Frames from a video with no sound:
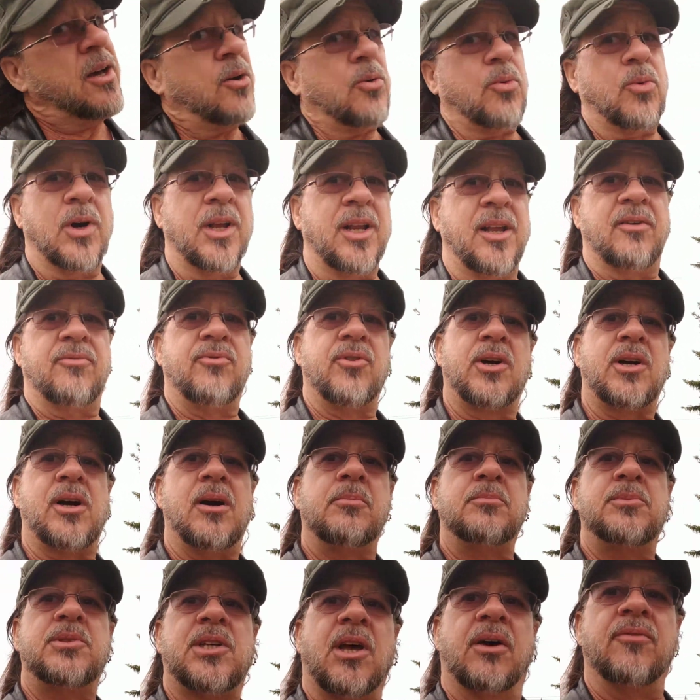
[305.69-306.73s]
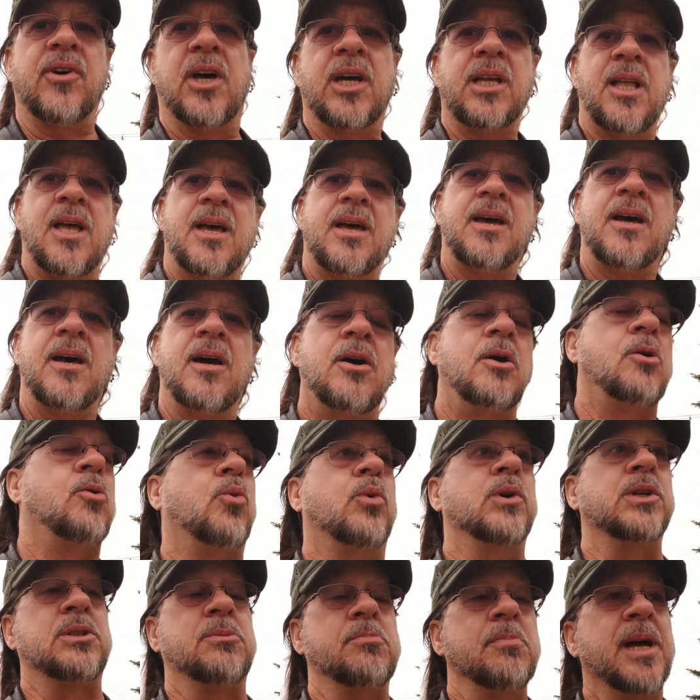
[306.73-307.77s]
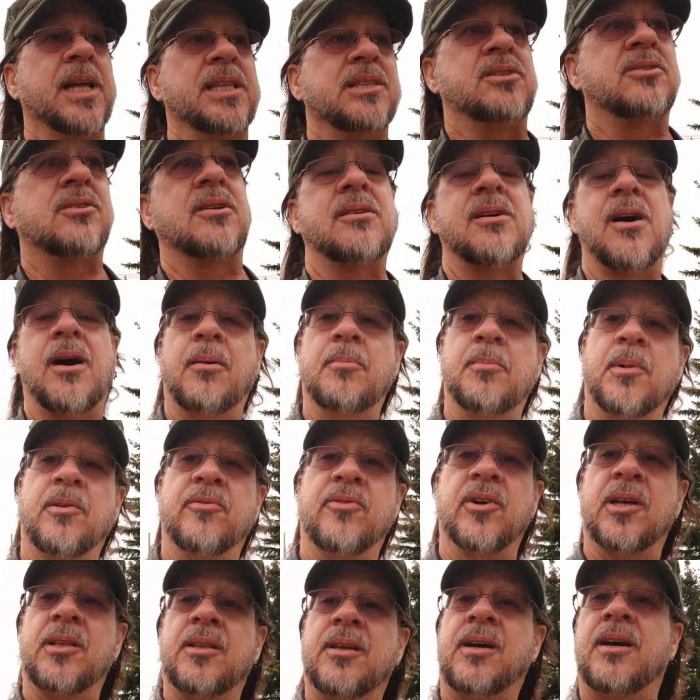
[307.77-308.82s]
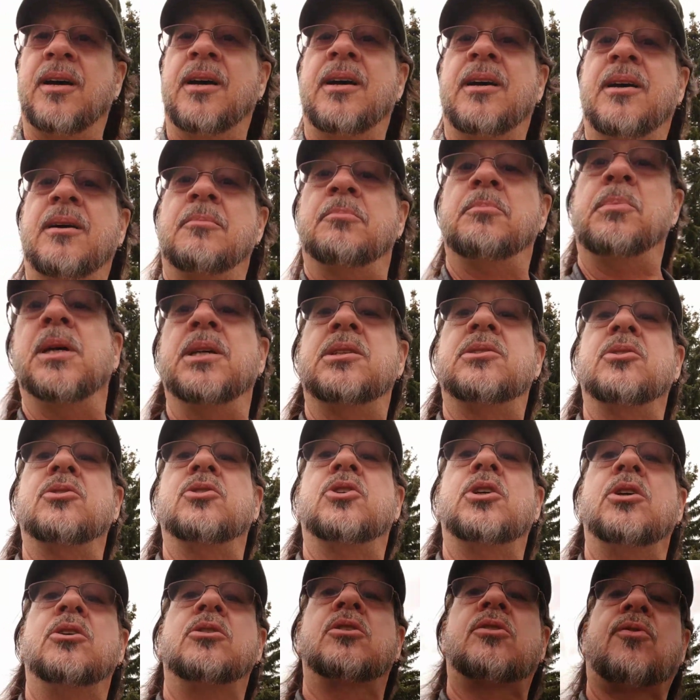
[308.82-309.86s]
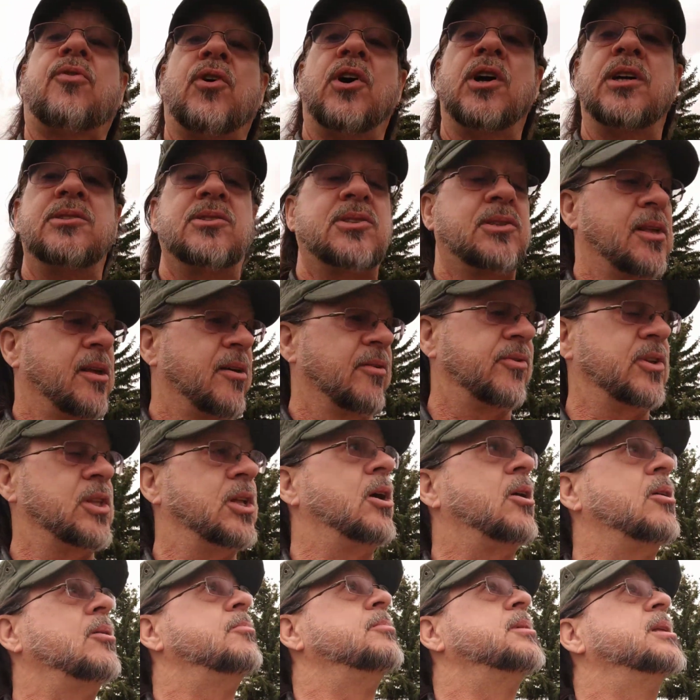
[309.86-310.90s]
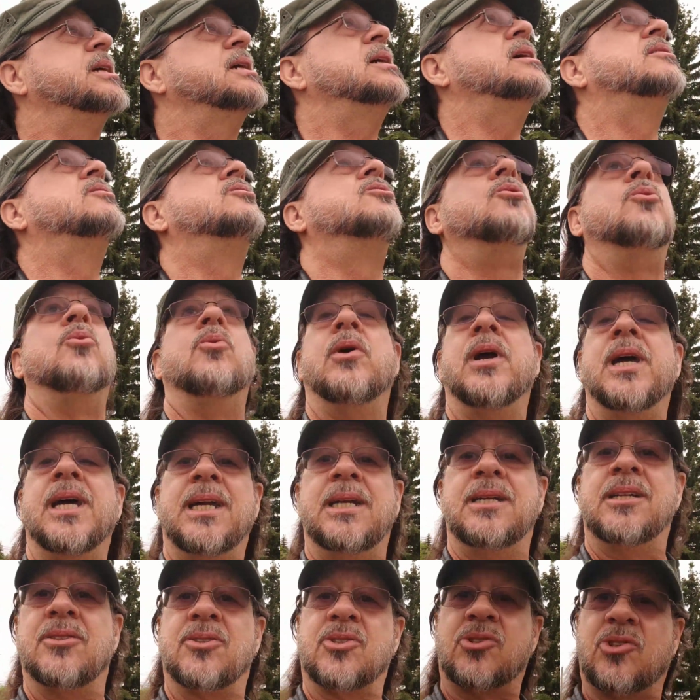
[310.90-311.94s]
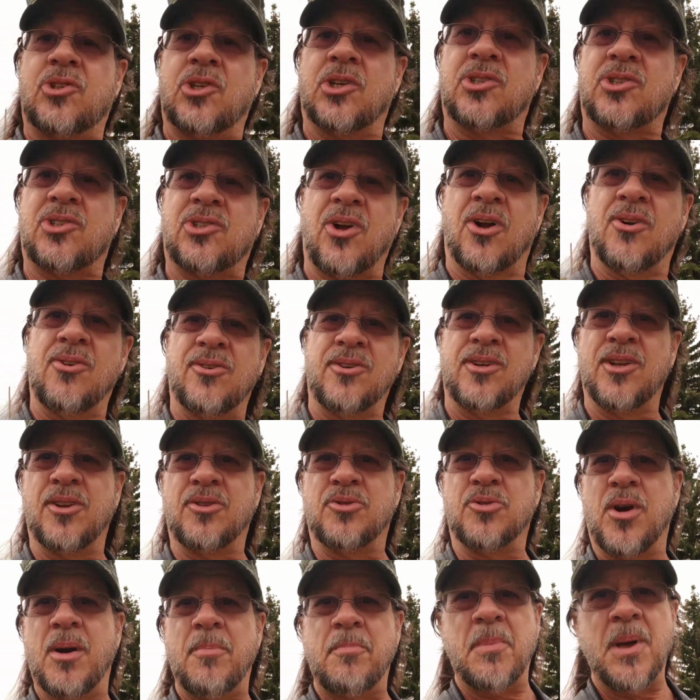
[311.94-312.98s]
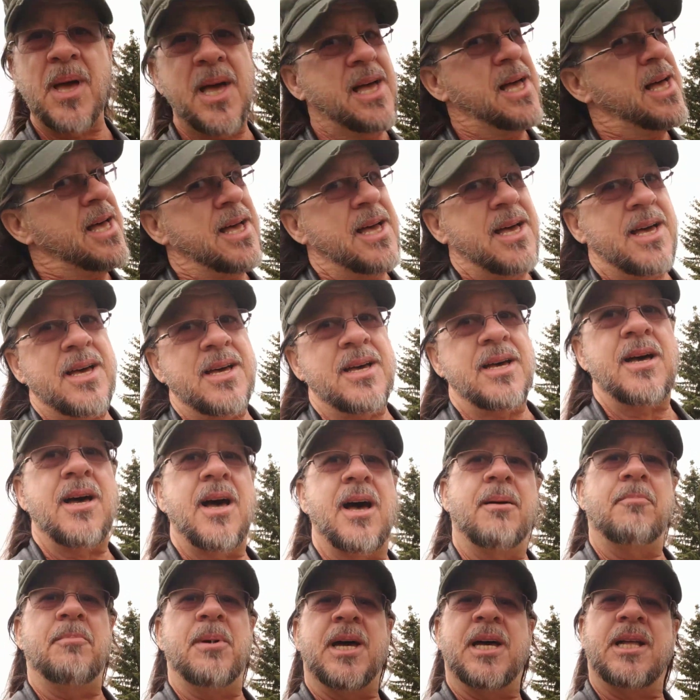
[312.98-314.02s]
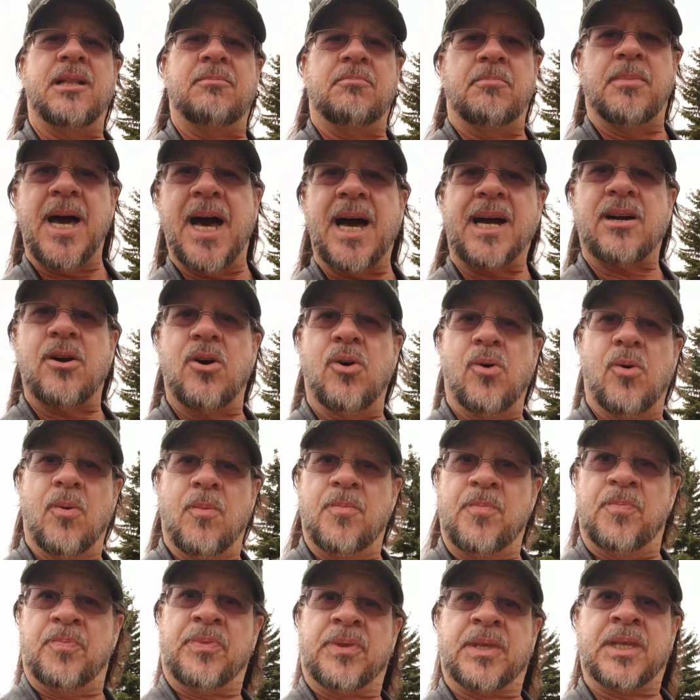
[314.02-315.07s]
Whatever comes of it was meant to come of it. Peace and cheers, friends. Love and harmony. The rain is just starting to drip. I'm heading back home.